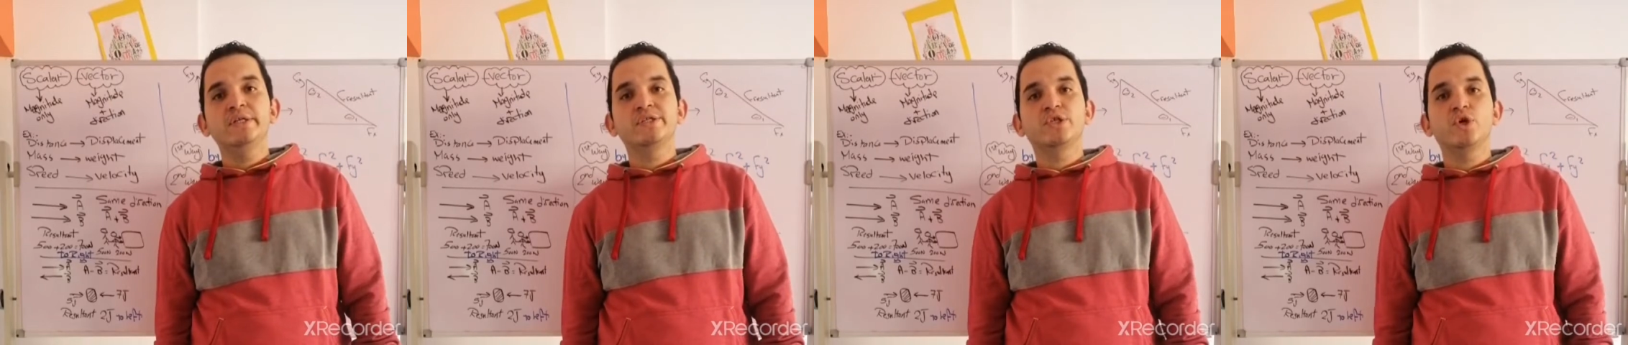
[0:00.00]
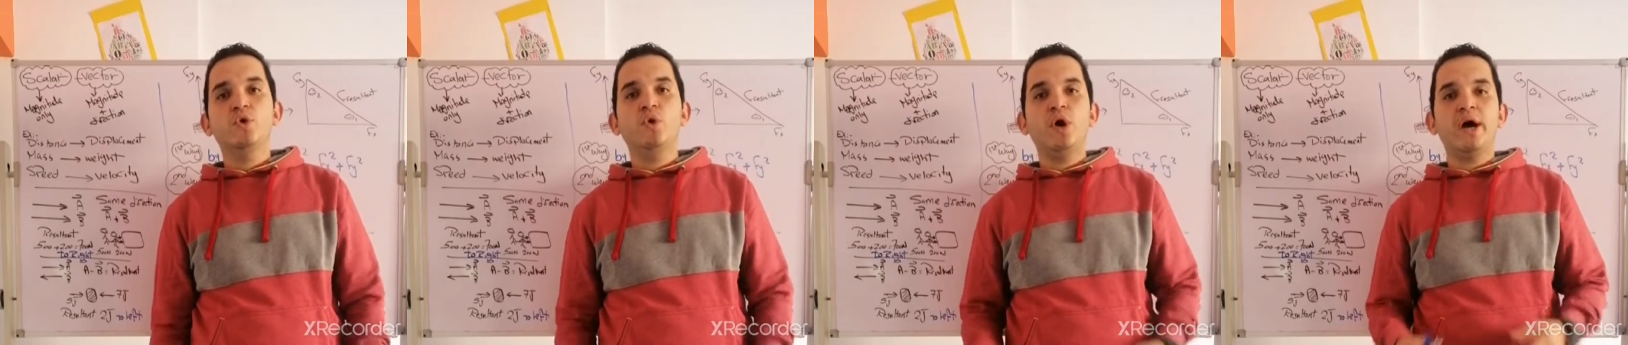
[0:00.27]

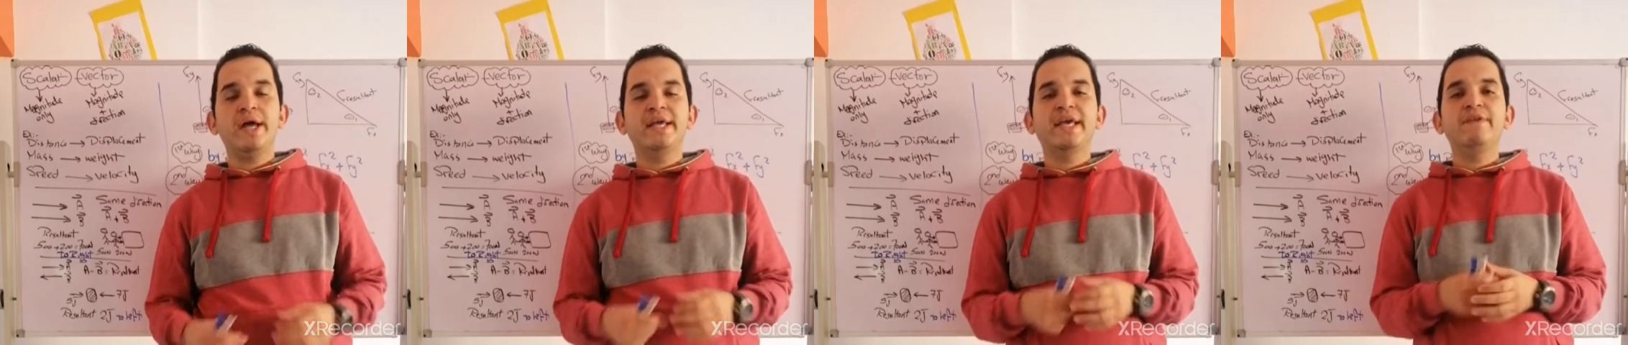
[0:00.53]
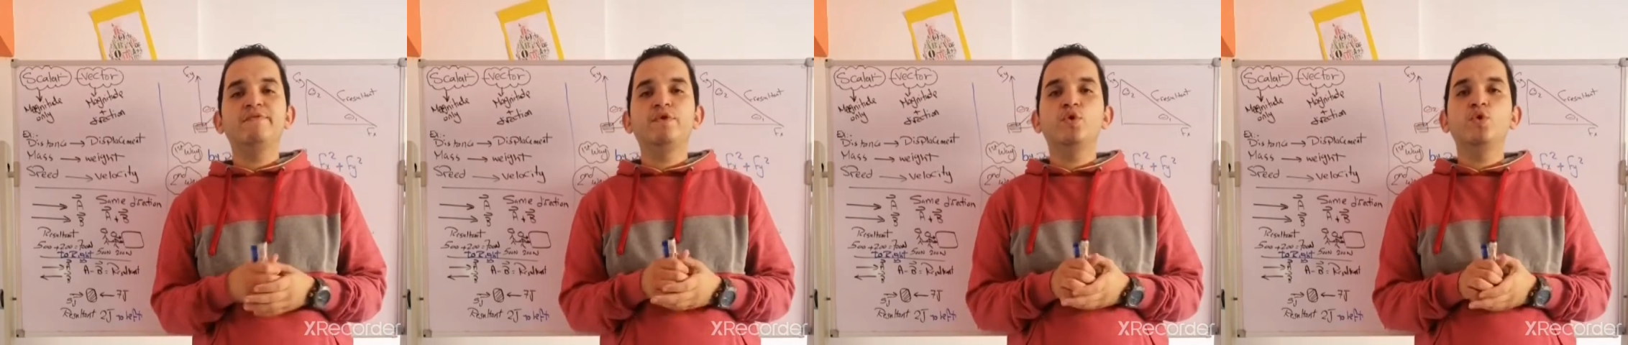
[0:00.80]
so I
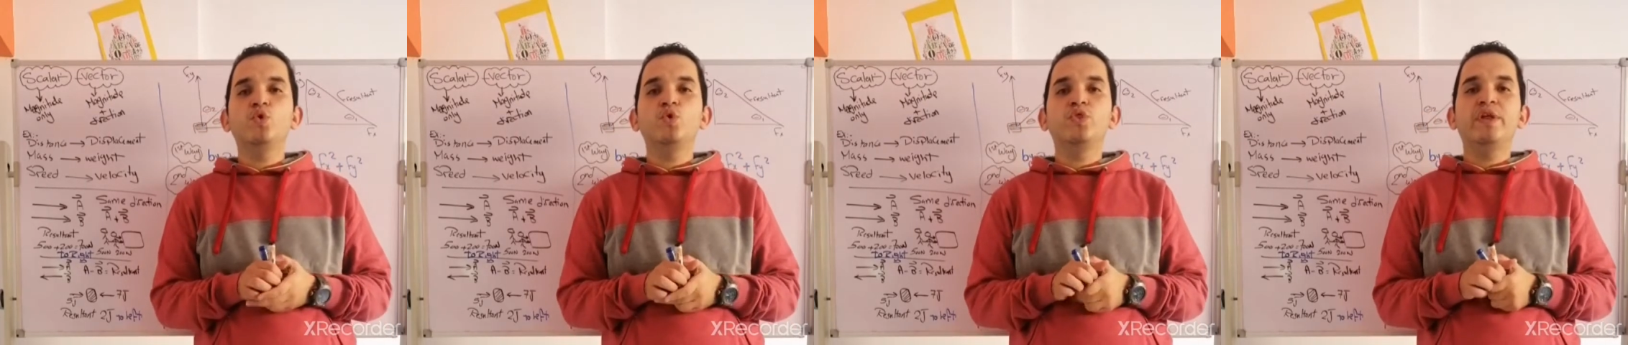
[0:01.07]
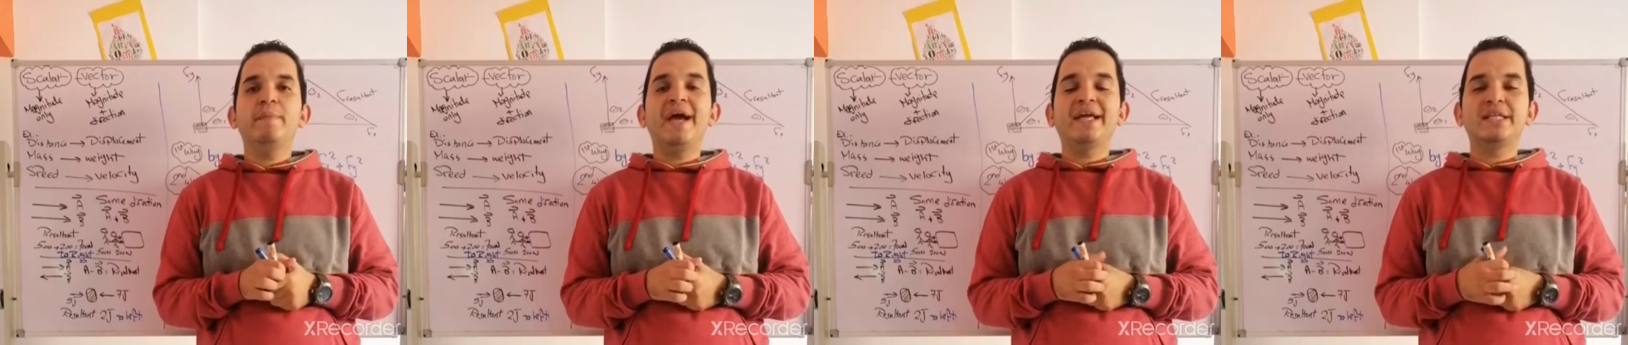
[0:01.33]
give you
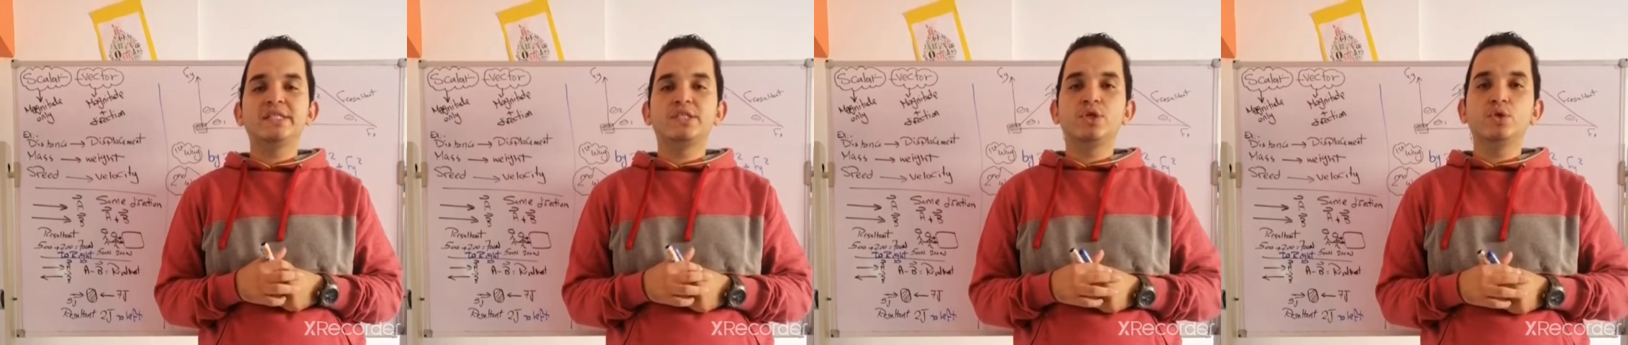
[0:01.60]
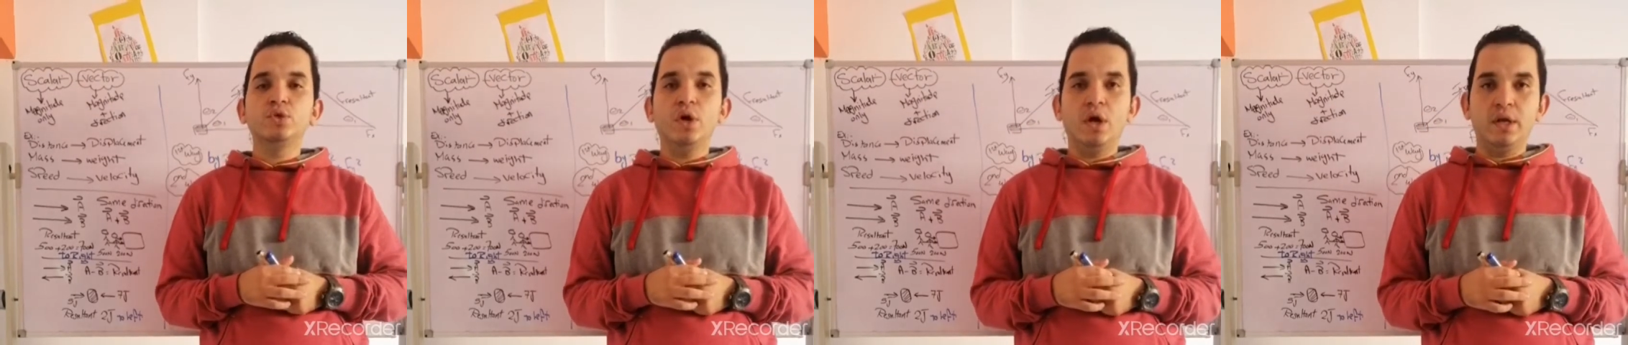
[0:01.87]
the magnitude